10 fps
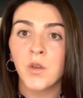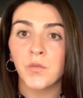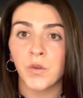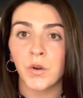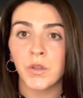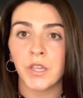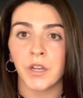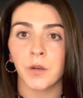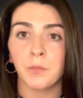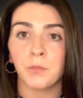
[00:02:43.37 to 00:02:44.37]

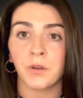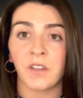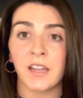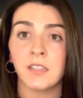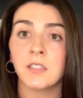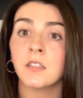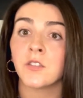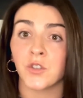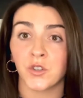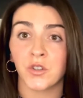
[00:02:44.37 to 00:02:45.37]
PhotoCure provides
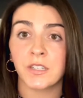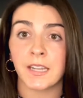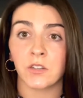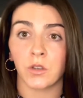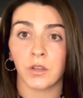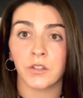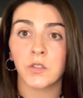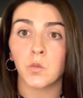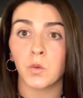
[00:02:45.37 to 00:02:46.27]
surgery schedulers